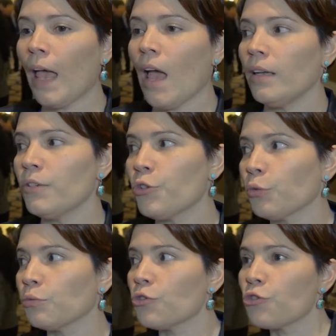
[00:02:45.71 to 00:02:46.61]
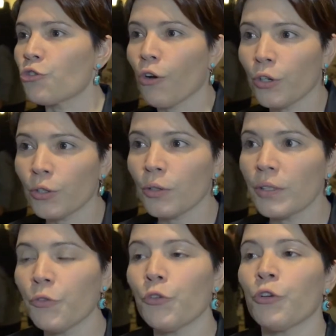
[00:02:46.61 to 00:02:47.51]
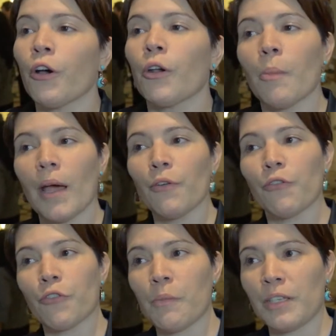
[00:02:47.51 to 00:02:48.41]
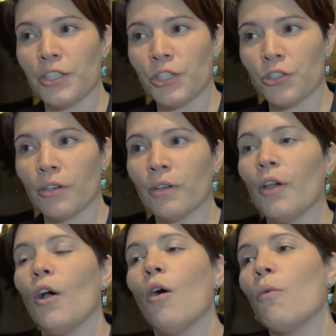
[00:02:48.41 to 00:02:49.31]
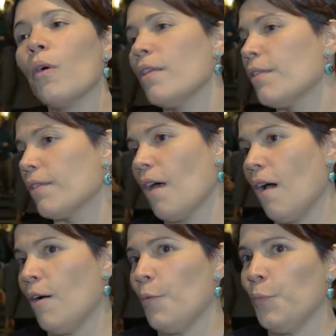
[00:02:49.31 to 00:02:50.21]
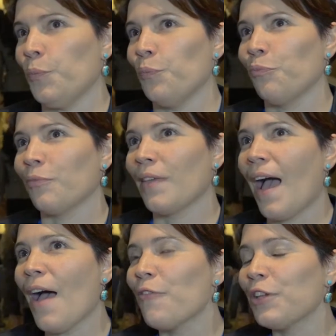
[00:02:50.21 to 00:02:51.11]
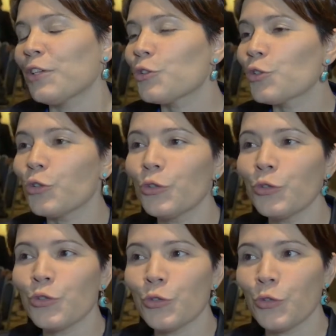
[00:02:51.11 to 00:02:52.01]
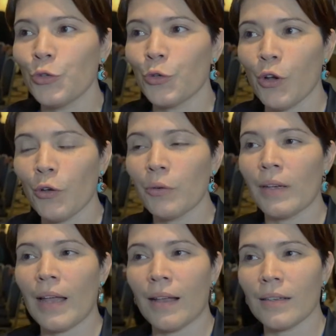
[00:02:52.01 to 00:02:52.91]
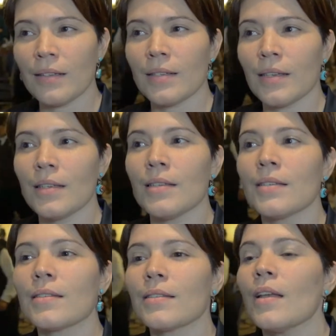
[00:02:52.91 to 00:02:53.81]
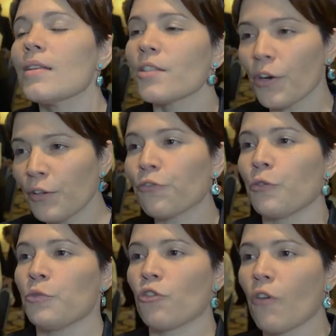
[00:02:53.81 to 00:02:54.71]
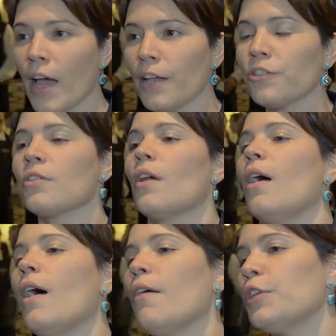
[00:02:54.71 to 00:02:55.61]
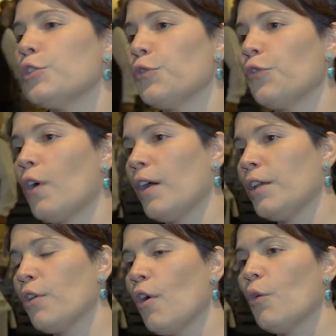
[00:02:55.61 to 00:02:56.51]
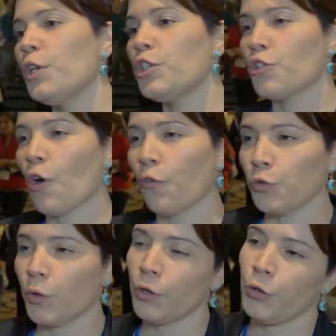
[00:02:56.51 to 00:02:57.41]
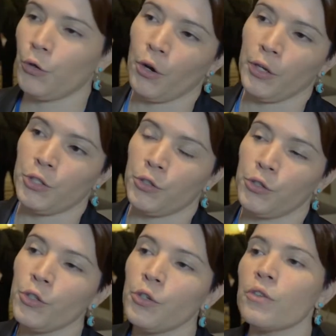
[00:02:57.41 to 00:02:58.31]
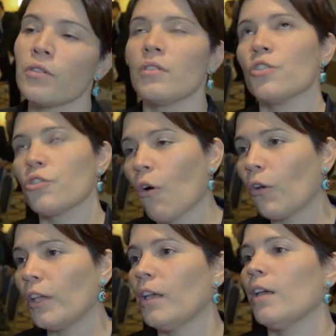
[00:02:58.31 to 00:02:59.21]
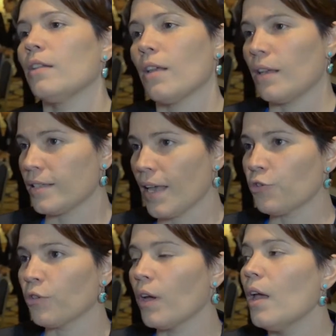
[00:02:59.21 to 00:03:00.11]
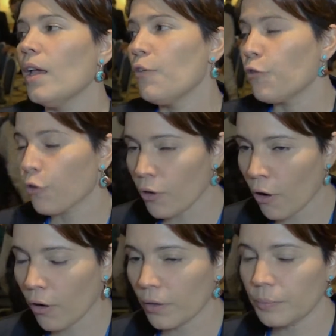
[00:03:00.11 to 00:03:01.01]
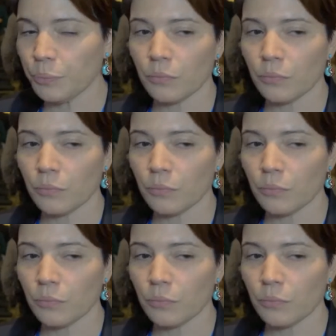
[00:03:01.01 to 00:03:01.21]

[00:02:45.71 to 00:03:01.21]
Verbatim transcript: and don't struggle if you're not a bioinformatician with um, having to do your own analysis, starting from scratch, having to find which software you're going to use, installing it, etc. If you're not